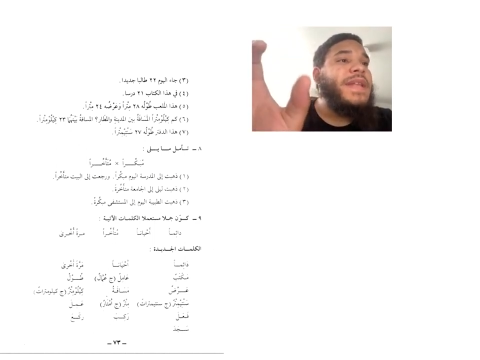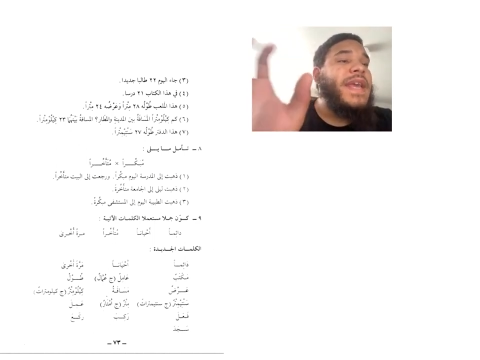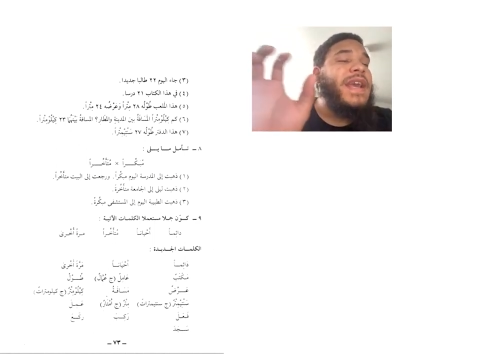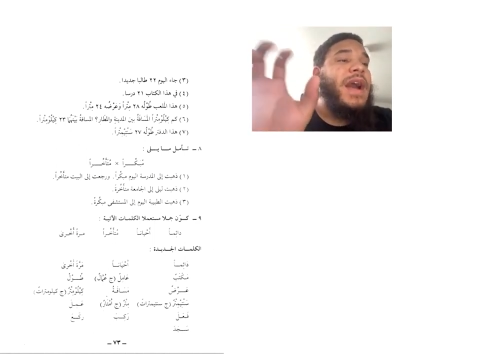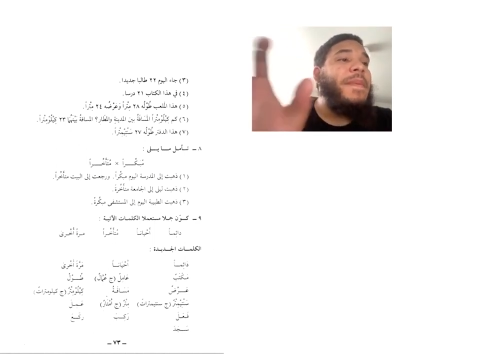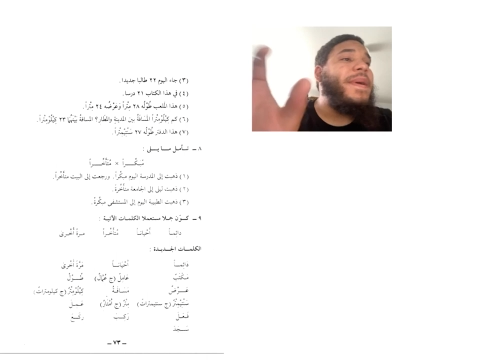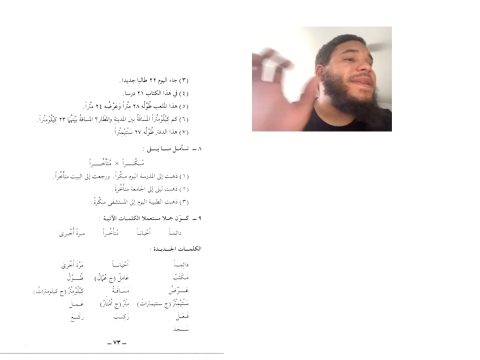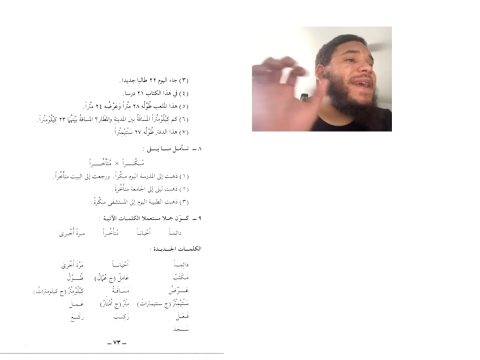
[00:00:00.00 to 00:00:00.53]

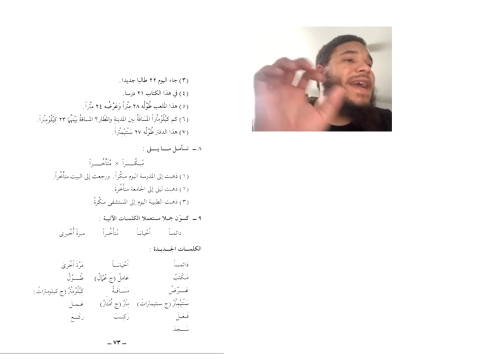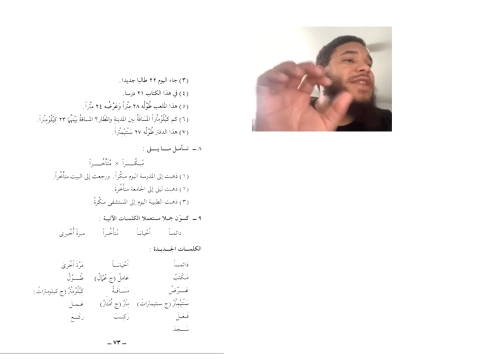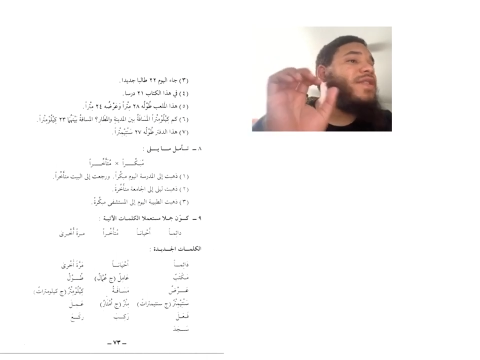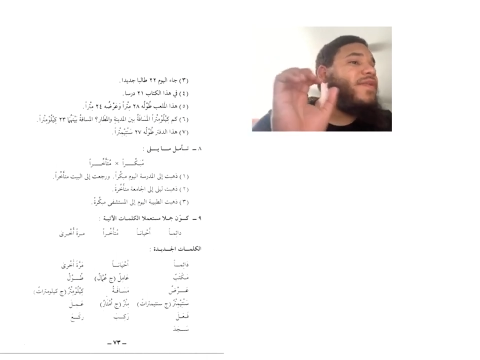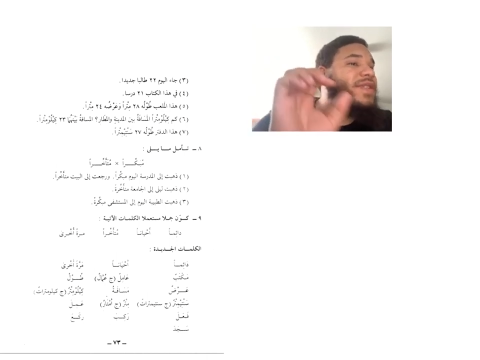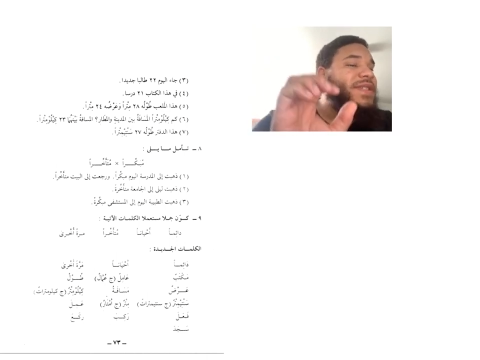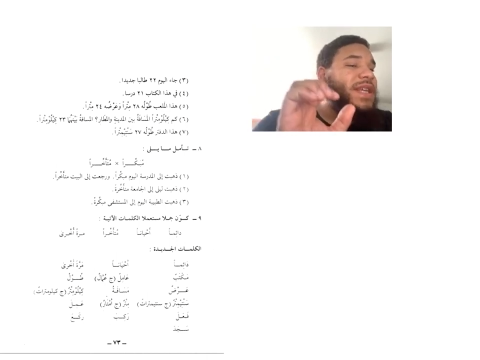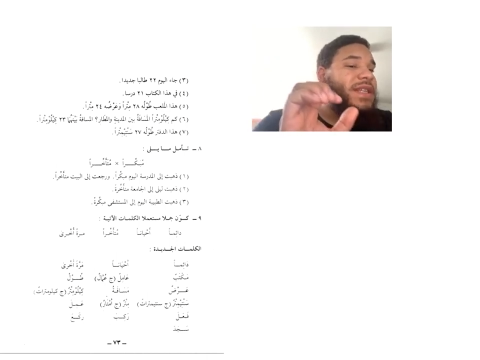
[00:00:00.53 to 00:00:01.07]
come at the end
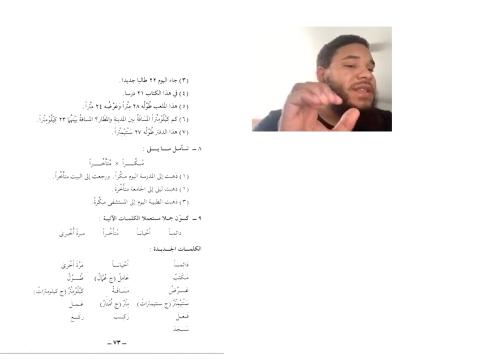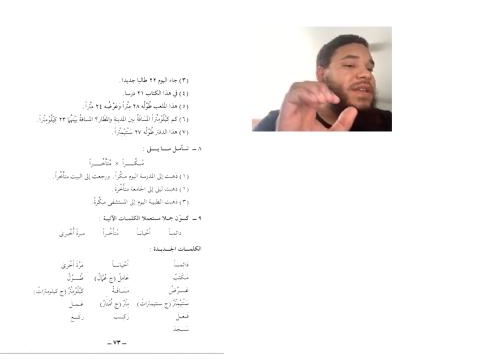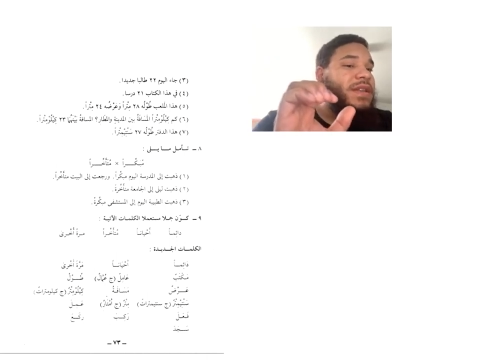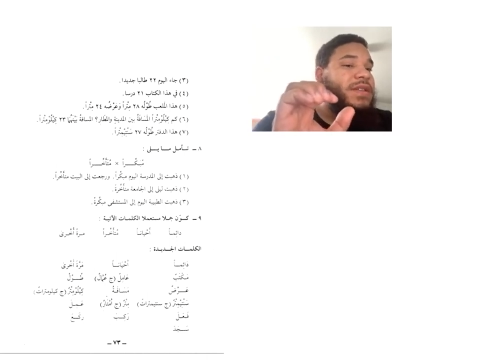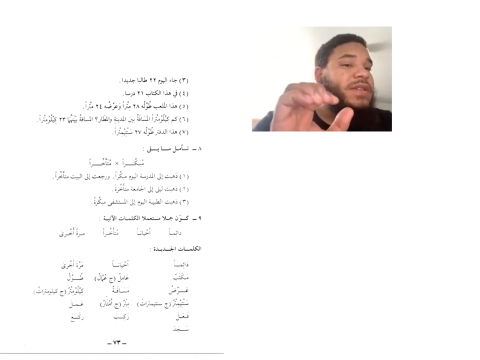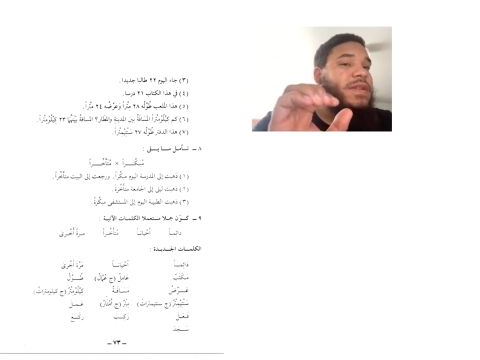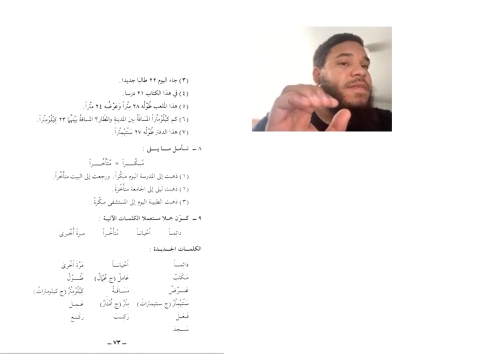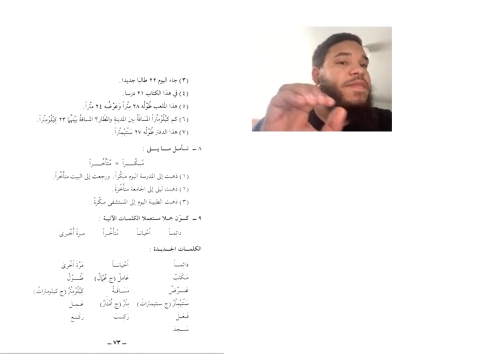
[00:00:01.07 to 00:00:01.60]
of a
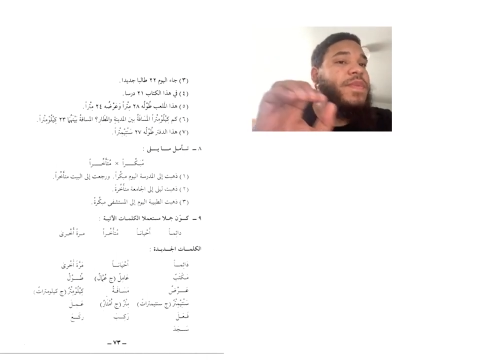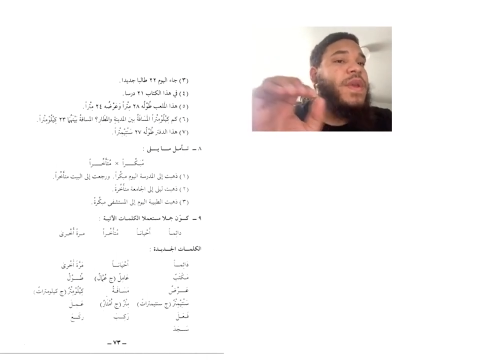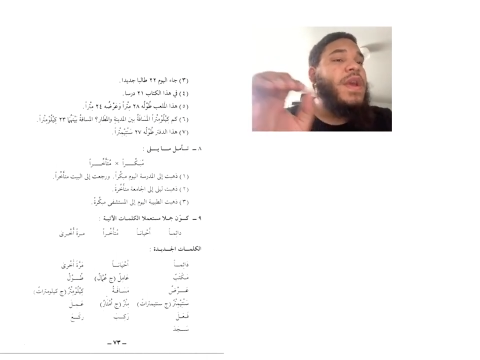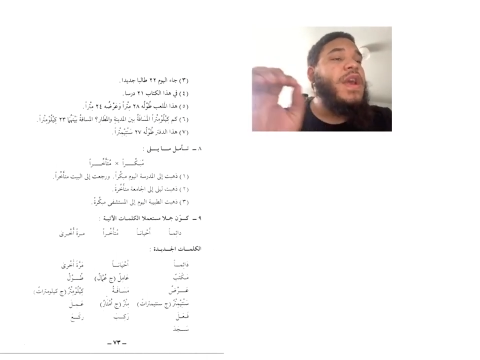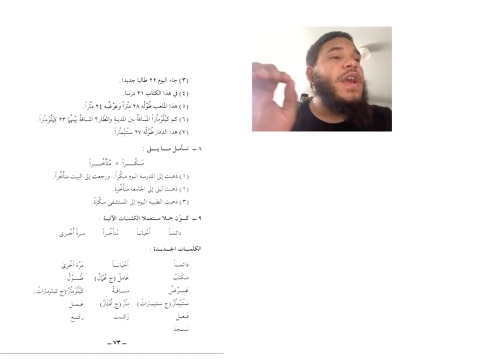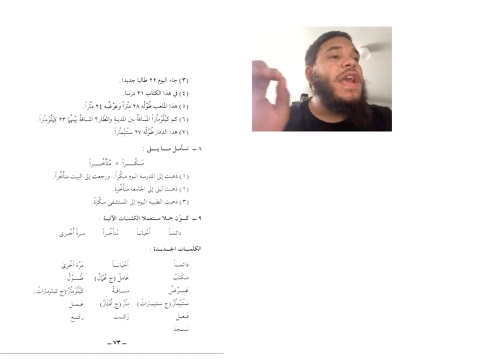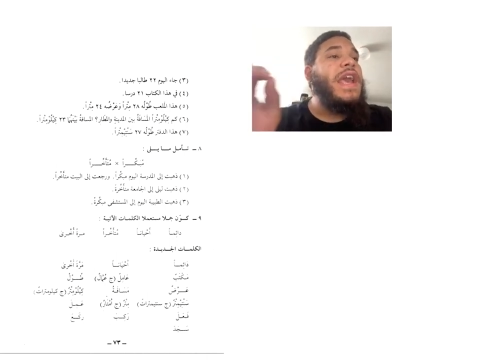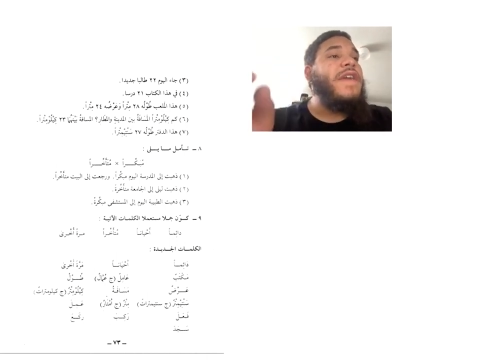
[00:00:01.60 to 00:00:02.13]
sentence.
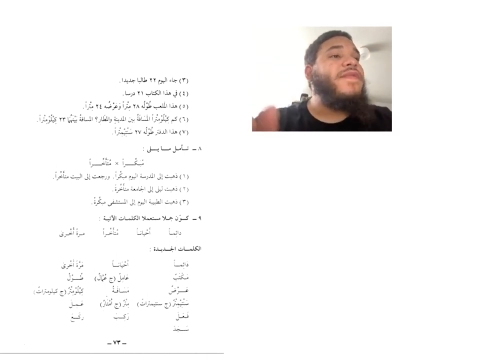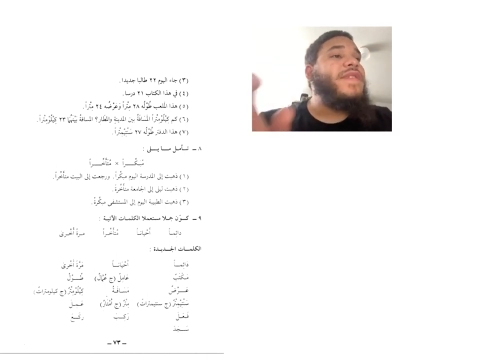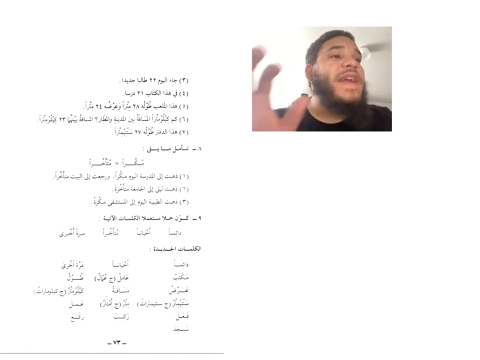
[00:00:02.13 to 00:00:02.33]
If